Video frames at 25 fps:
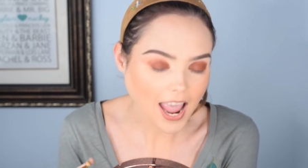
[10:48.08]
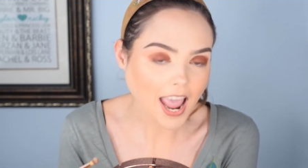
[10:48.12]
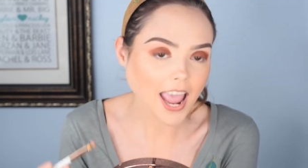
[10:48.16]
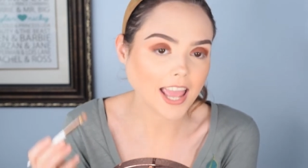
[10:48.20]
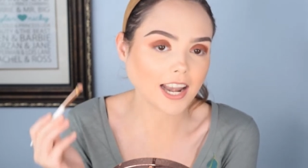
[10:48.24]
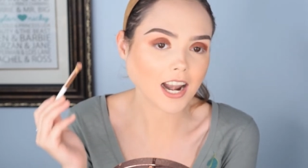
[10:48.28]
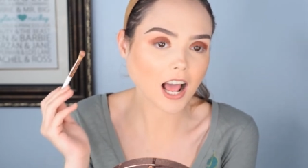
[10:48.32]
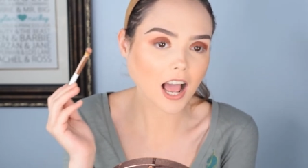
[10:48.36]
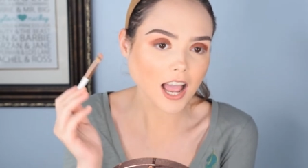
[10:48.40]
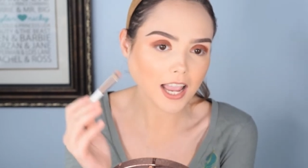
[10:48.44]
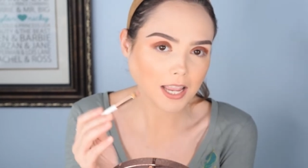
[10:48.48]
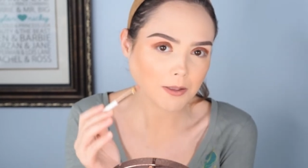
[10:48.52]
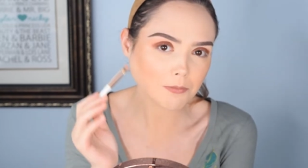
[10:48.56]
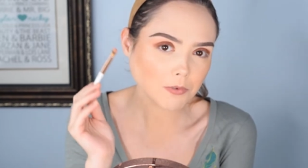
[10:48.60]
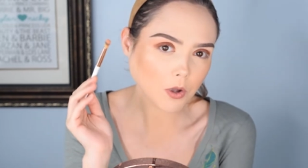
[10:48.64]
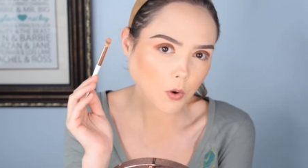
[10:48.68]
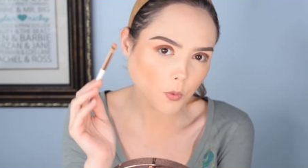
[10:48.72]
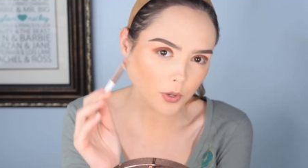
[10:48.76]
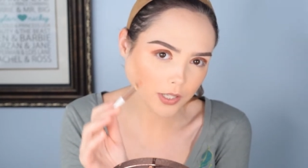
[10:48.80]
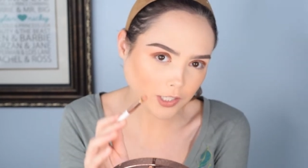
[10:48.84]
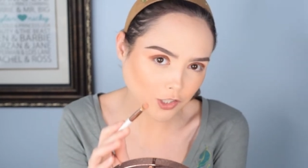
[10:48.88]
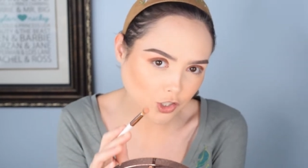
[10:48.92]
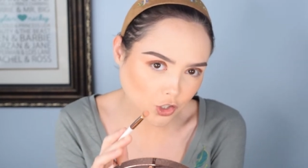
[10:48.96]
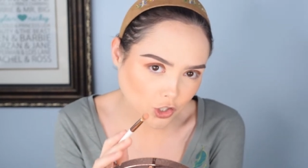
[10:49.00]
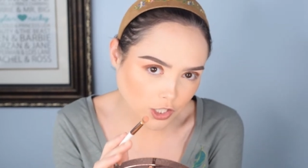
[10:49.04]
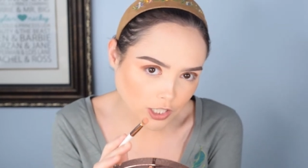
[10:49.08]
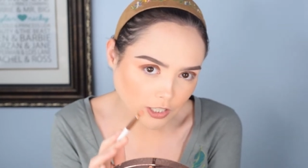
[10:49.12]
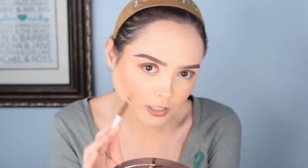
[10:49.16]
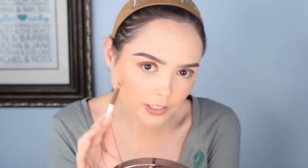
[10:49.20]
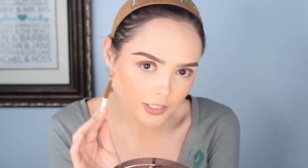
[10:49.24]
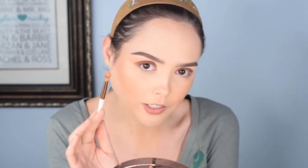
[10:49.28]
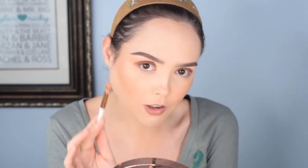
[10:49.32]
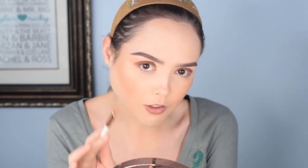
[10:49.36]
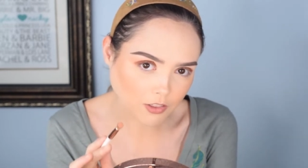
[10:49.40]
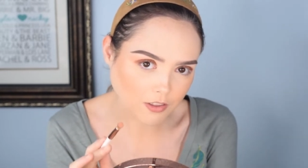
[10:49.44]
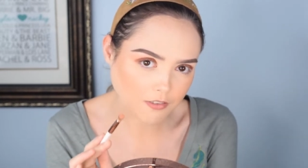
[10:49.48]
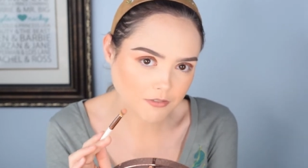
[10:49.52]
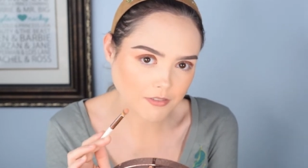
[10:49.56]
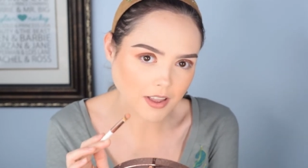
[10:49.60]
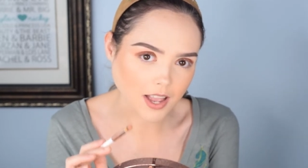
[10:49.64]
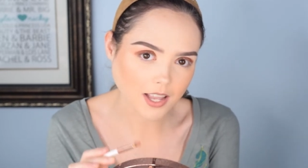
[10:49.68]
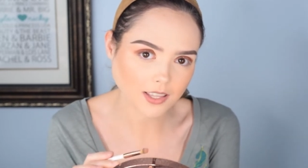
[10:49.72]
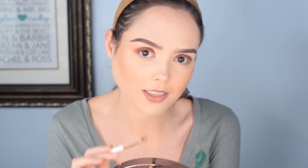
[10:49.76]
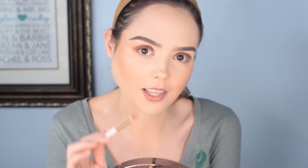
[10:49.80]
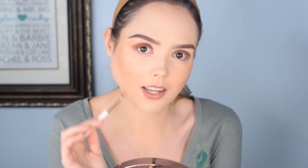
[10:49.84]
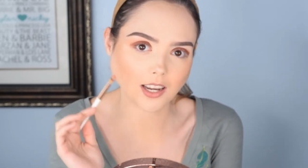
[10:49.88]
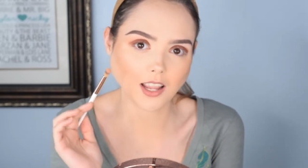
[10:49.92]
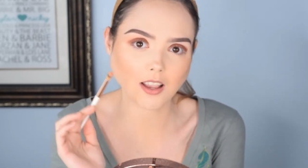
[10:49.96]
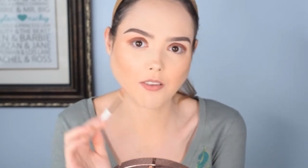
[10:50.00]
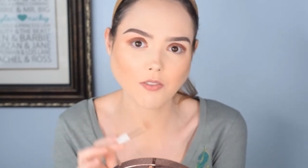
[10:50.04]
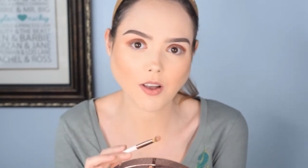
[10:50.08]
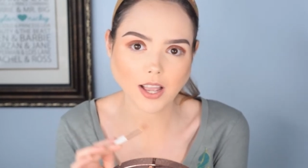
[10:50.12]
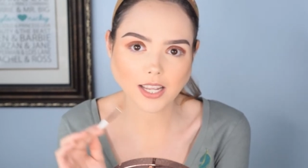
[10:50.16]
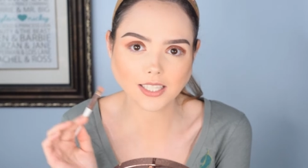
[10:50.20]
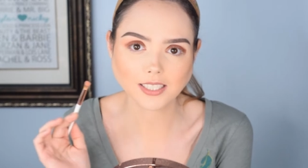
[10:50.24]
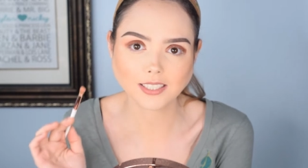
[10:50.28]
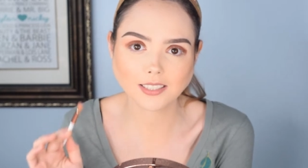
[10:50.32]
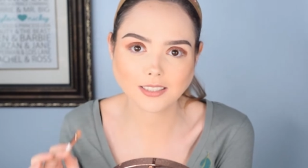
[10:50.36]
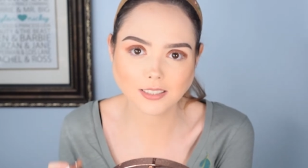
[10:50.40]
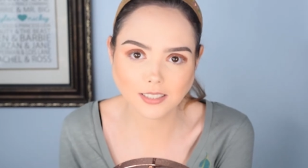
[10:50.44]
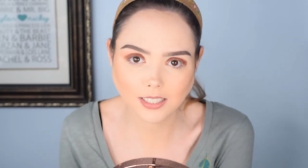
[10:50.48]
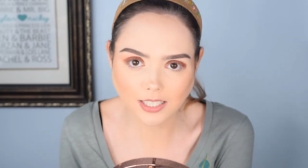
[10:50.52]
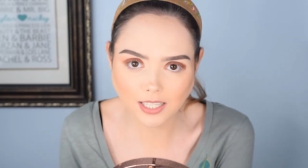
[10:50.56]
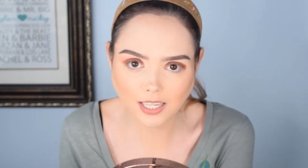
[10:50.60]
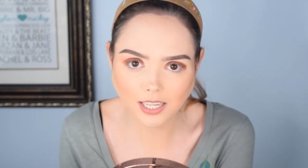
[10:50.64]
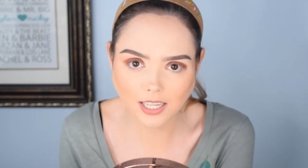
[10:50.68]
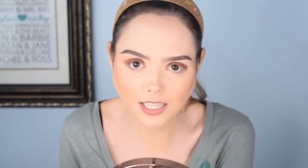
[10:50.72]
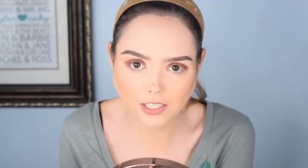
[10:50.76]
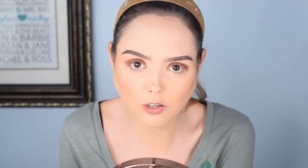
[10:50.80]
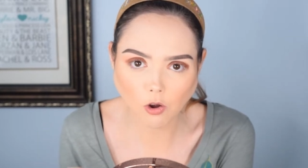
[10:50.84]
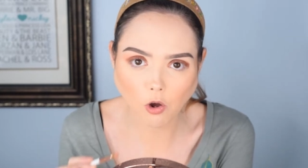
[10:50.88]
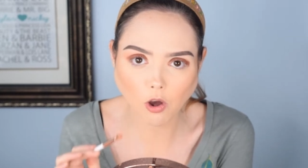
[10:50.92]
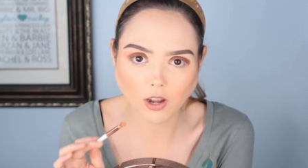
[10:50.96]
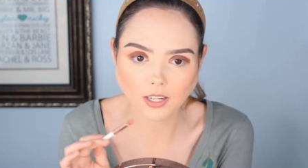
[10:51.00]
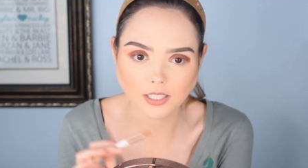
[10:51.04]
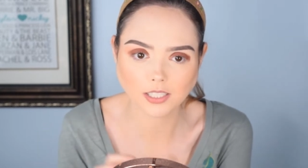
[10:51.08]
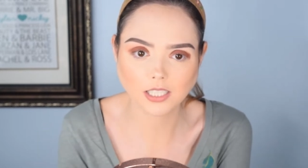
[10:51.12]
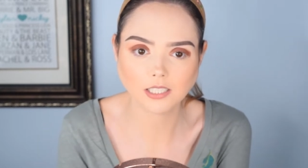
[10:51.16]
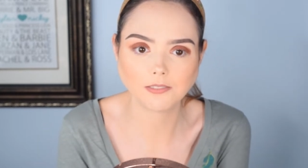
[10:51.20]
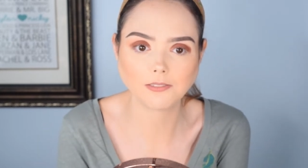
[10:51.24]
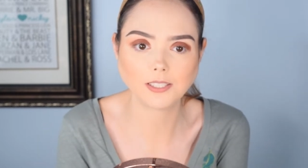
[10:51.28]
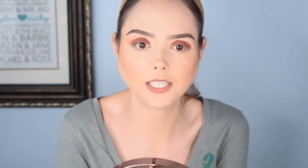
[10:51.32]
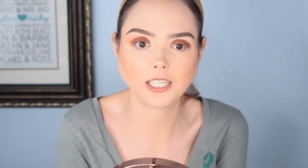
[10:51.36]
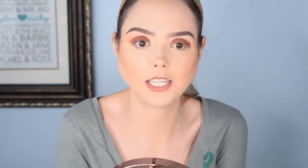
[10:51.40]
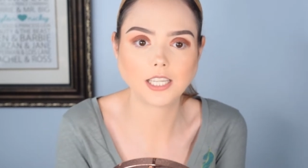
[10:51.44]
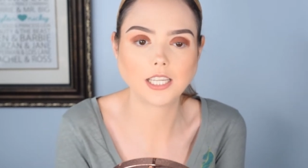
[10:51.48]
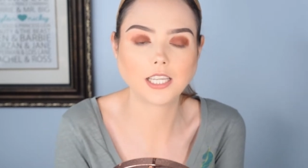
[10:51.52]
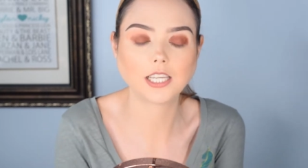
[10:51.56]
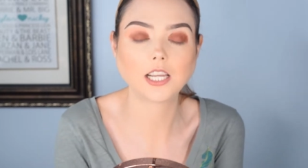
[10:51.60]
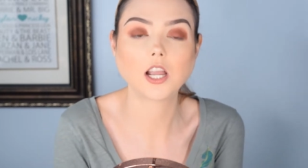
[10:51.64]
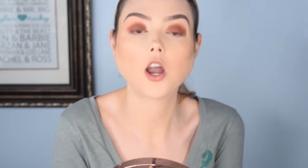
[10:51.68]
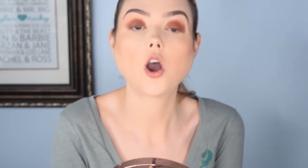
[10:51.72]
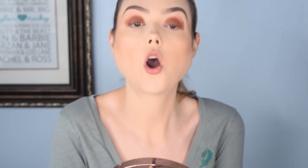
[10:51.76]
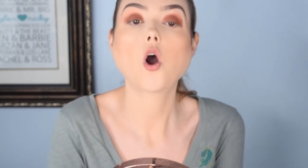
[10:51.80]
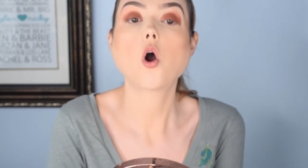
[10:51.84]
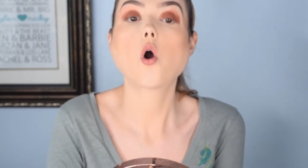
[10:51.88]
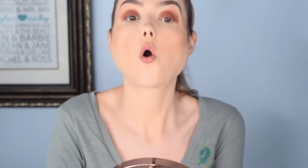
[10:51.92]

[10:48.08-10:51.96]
and I am going sheerly on the fact that if I see it on TV